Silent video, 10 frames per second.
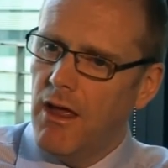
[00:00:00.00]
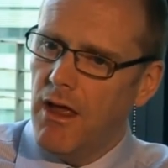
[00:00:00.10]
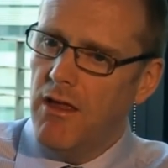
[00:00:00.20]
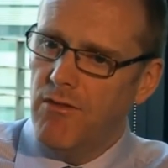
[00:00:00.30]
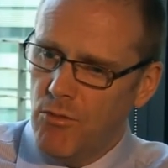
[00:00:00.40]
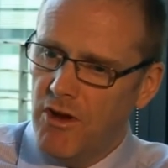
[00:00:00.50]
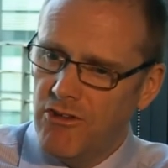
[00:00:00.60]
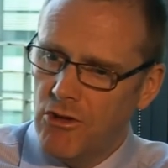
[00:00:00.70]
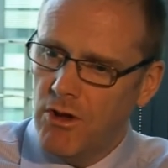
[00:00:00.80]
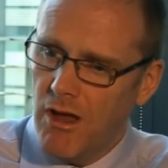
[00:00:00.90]
even when
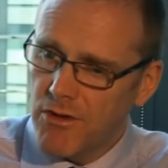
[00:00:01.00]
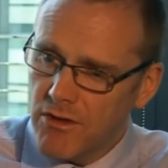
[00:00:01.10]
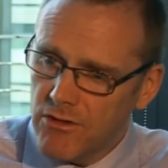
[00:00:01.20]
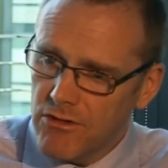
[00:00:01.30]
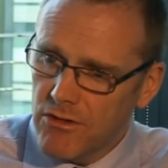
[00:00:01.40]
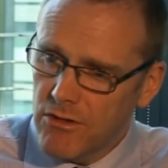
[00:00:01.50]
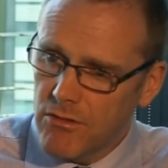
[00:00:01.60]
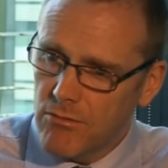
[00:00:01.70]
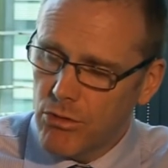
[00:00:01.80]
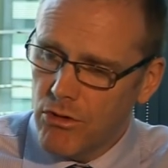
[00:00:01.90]
his own evidence
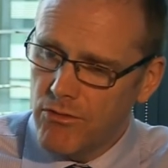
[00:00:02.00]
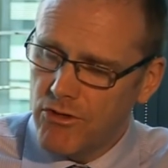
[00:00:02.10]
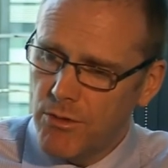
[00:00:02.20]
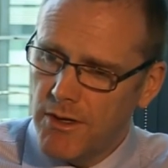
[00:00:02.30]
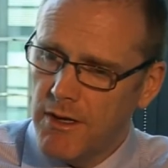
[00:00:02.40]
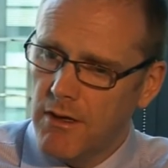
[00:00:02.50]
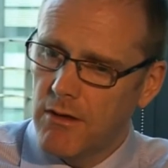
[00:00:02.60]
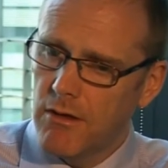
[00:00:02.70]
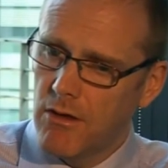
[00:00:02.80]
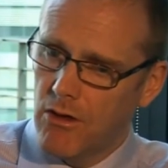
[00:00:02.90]
proves to be
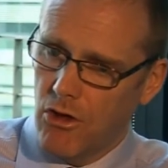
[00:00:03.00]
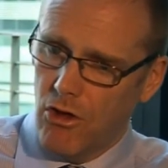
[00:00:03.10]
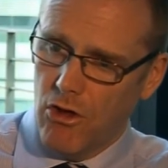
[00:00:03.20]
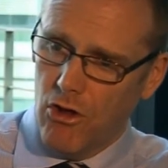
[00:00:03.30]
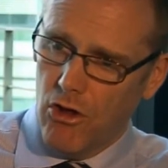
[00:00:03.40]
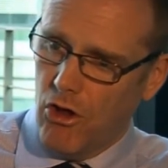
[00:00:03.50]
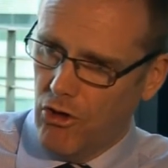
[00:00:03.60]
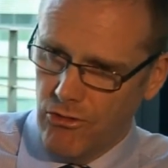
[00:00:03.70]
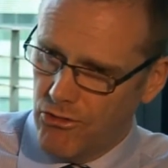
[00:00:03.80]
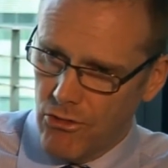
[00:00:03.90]

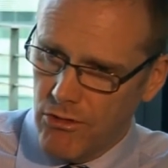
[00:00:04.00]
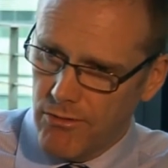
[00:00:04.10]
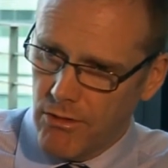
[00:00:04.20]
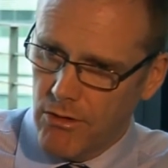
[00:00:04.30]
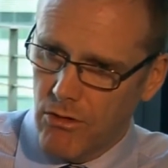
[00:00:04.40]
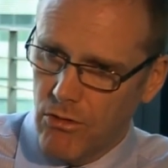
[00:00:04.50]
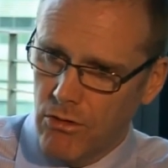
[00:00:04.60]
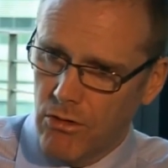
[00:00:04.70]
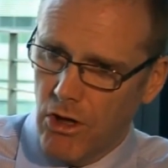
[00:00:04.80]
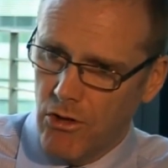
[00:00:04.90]
untruthful
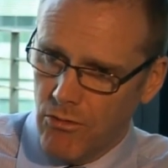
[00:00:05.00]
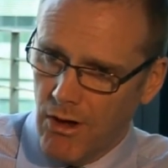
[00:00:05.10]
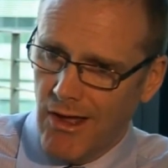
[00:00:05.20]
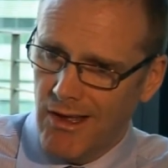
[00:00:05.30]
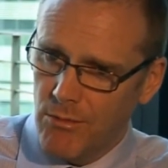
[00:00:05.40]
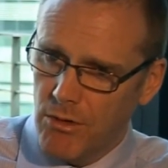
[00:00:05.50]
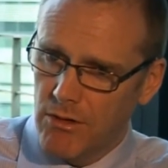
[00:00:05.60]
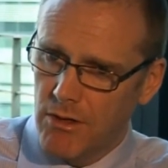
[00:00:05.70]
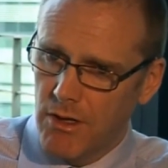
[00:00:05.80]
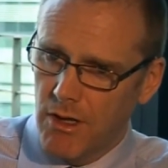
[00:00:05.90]
or unreliable,
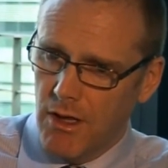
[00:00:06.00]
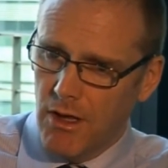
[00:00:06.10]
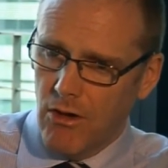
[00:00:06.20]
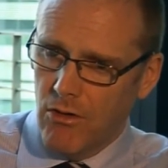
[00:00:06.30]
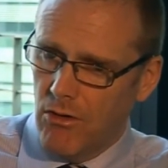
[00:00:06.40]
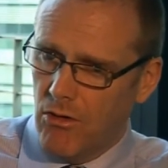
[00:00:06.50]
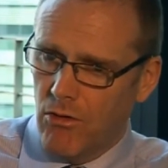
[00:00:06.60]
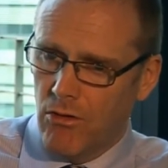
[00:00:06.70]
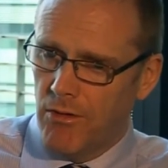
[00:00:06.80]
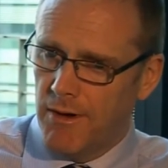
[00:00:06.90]

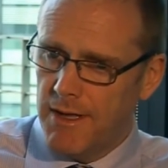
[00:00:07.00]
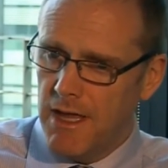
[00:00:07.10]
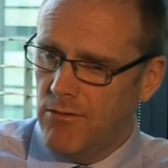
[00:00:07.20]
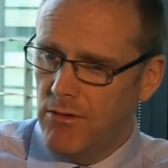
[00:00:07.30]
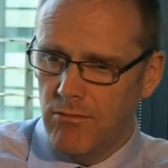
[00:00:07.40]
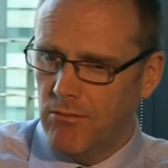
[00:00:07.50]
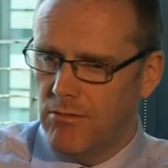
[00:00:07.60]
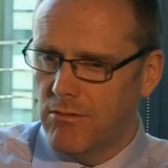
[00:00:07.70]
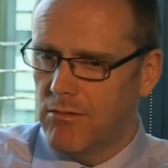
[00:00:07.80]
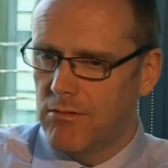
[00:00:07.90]
or even
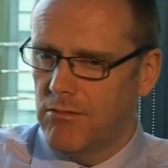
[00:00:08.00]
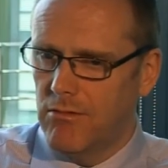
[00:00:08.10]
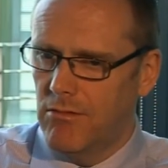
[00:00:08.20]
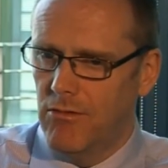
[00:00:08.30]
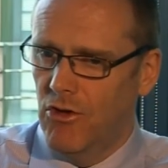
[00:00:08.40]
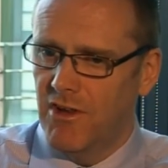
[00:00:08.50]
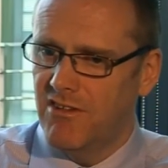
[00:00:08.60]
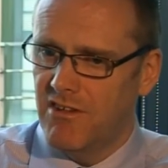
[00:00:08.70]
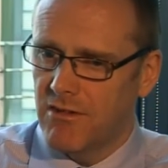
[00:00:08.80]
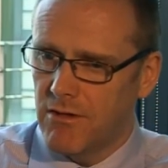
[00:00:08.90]

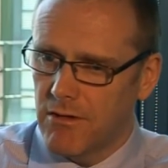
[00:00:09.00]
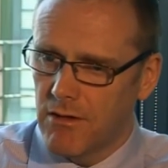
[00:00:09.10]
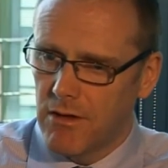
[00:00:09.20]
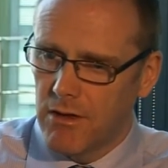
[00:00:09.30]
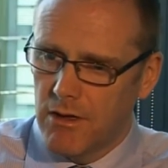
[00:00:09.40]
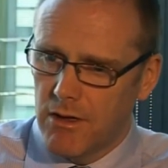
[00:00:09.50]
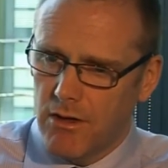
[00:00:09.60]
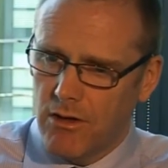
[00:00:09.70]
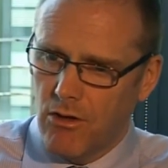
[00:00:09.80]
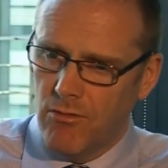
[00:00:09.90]
non-existent
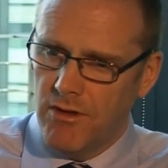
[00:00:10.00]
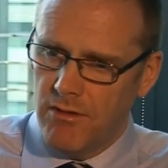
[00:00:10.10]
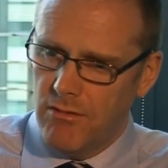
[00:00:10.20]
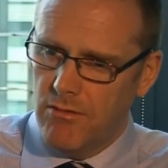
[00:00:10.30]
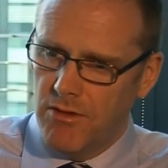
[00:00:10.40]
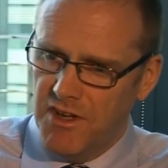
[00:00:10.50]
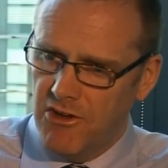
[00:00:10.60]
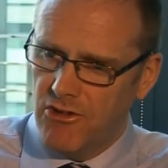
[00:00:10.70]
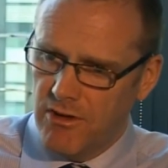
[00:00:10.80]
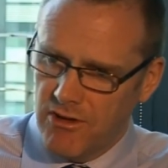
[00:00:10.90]
of the
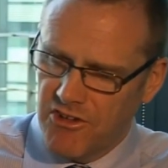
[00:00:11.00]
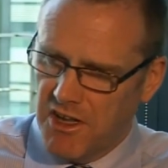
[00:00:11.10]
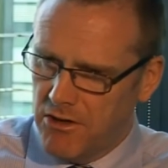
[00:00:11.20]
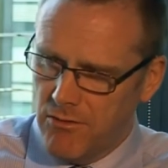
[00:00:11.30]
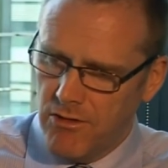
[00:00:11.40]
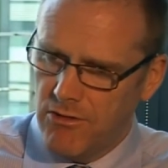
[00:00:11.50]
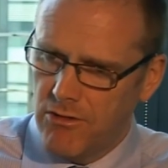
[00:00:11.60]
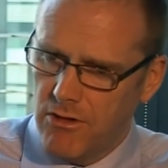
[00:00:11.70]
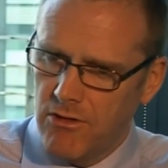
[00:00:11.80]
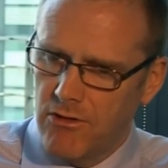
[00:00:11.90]
nature and extent of
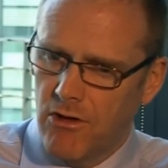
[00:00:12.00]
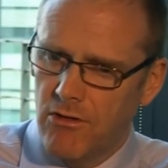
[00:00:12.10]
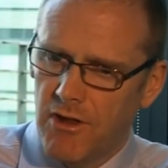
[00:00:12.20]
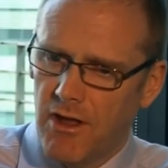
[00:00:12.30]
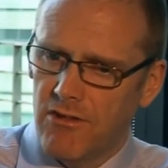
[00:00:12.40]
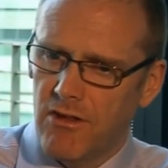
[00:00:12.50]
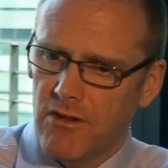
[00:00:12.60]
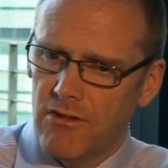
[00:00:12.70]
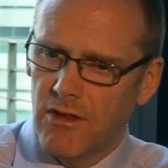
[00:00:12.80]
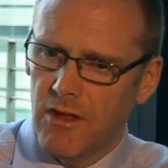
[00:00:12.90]
his current assets.